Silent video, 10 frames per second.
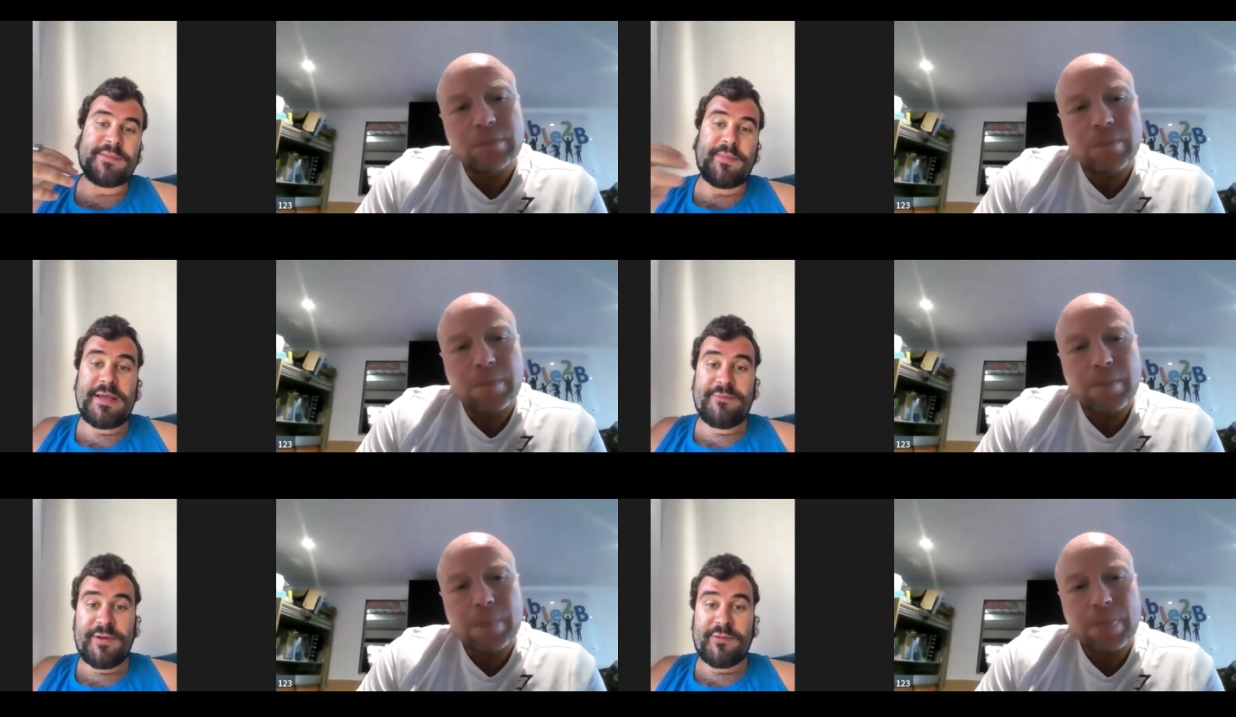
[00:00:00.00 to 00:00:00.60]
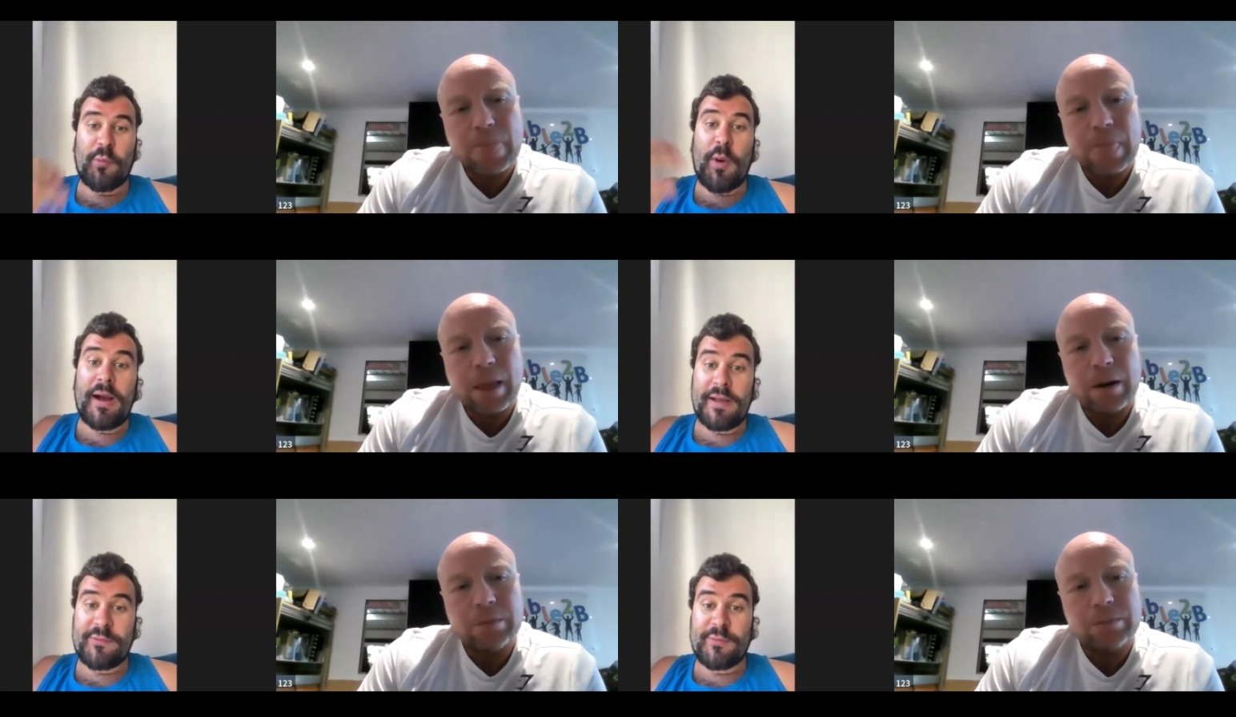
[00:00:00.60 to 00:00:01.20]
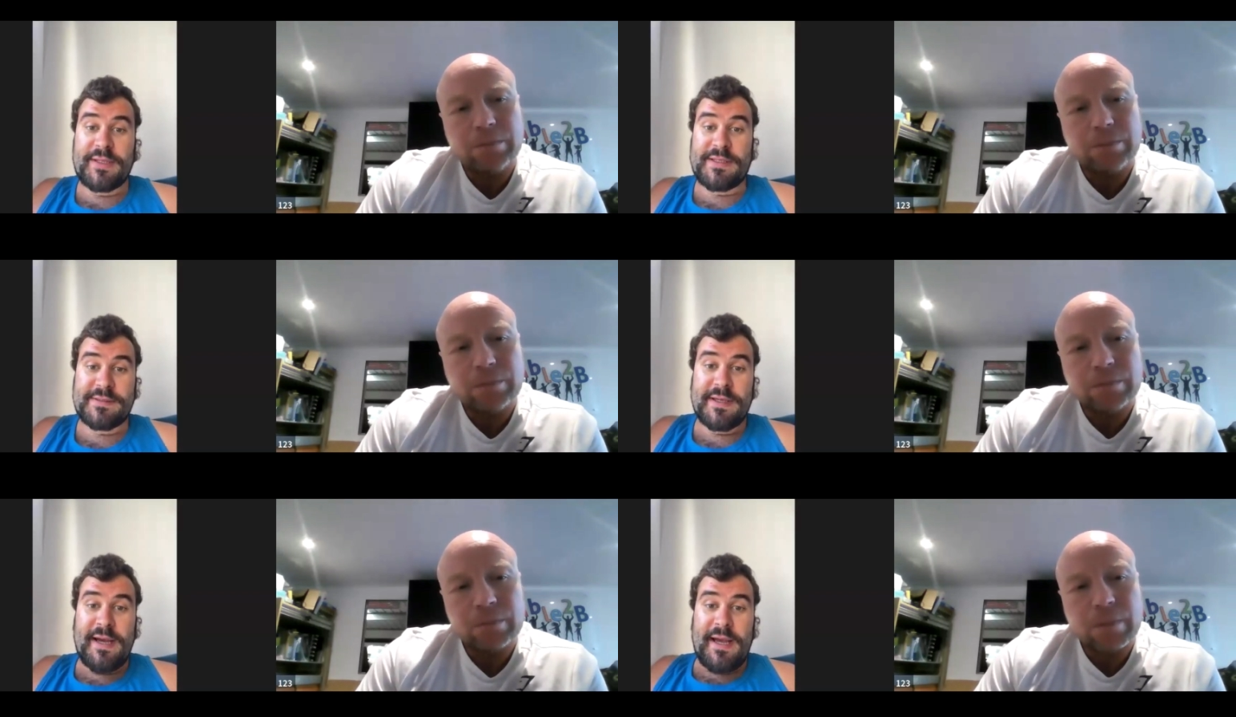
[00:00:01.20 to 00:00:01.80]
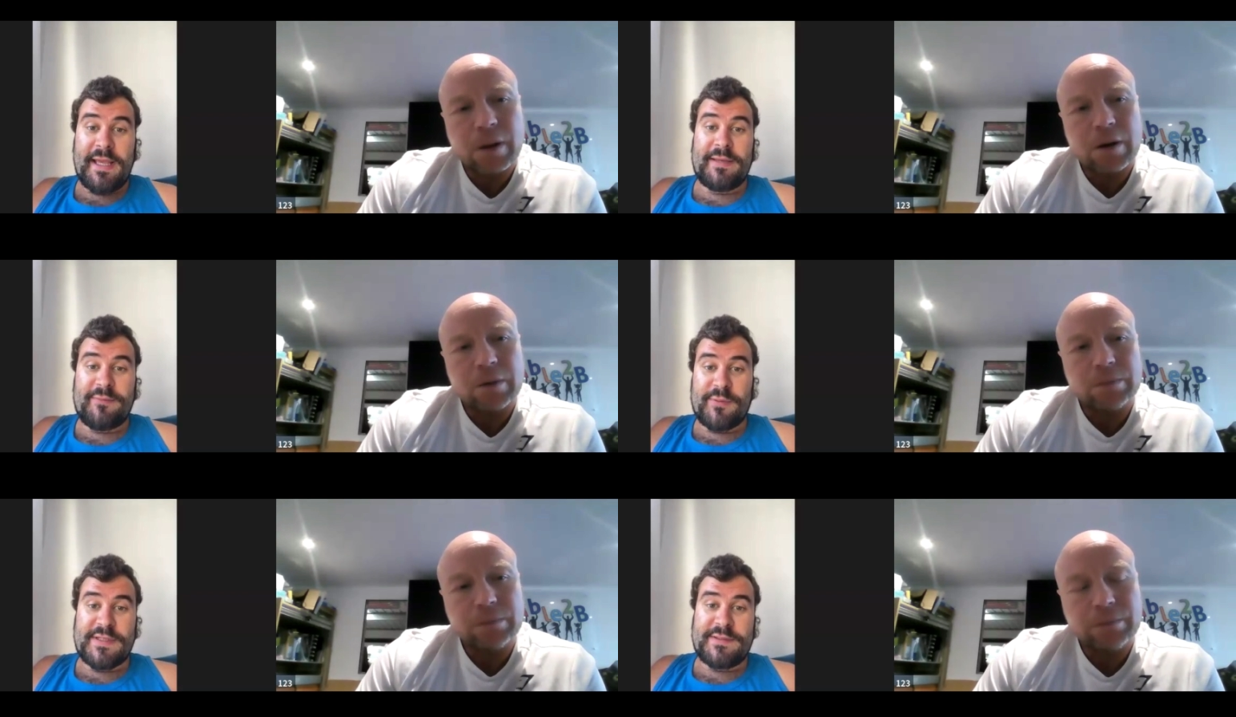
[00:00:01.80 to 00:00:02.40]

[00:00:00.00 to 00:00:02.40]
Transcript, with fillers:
Speaker 1: it's the main reason why I do these interviews.